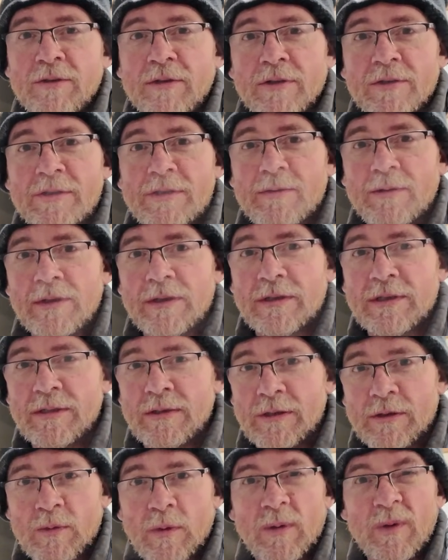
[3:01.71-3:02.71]
host
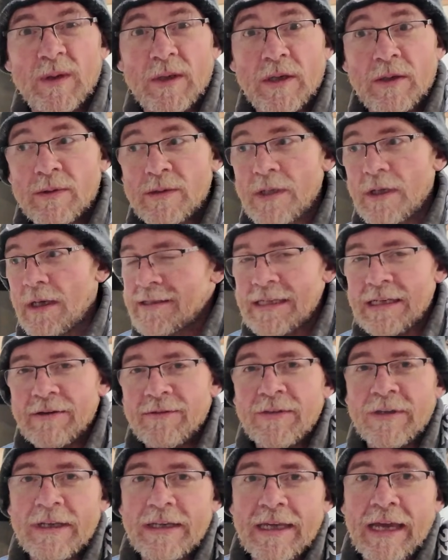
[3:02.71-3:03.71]
is what we use. See if
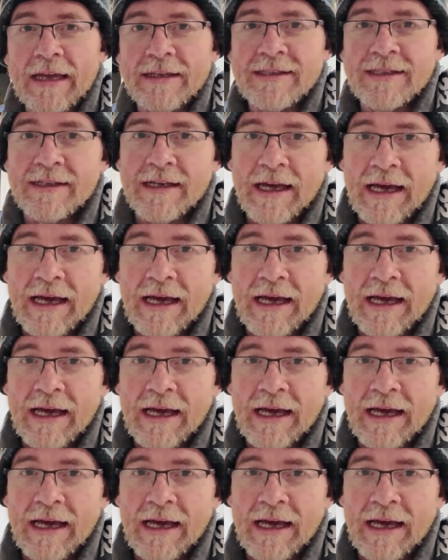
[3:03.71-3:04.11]
you can get